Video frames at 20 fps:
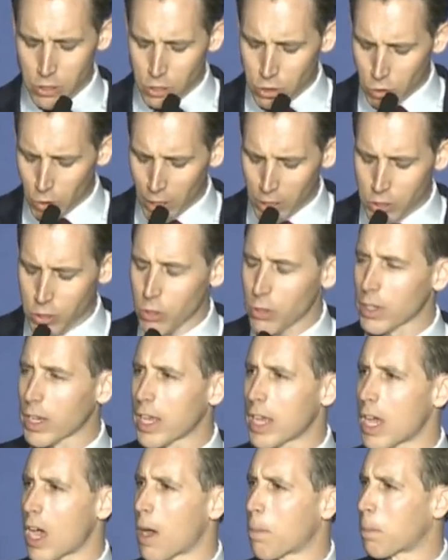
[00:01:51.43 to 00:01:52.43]

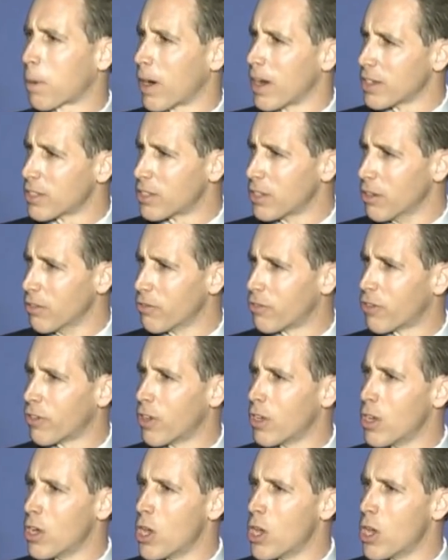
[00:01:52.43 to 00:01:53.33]
structurally oppressive,